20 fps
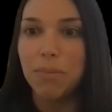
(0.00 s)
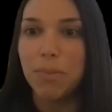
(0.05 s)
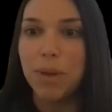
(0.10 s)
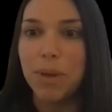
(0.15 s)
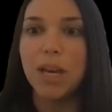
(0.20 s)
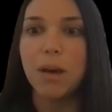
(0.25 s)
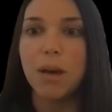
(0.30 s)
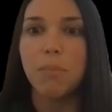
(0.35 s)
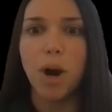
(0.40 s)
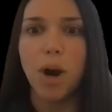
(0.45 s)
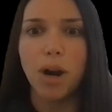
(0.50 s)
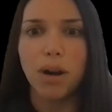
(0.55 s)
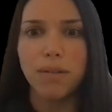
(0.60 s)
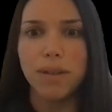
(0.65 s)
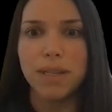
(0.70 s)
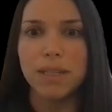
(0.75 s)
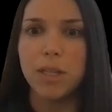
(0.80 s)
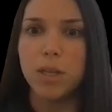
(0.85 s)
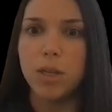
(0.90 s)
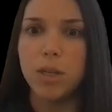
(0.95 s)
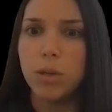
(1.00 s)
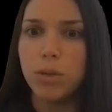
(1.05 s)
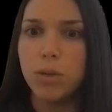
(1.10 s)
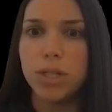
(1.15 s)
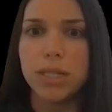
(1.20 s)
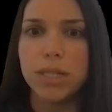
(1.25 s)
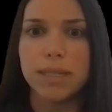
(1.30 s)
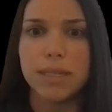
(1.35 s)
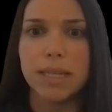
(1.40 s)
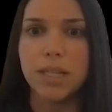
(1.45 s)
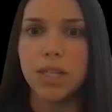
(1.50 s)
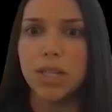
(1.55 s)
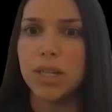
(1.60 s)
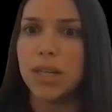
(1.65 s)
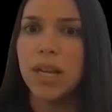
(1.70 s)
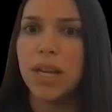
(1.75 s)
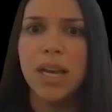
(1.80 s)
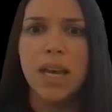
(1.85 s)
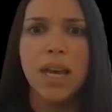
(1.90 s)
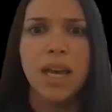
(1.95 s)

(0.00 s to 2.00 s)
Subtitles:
being a part of this huge decision.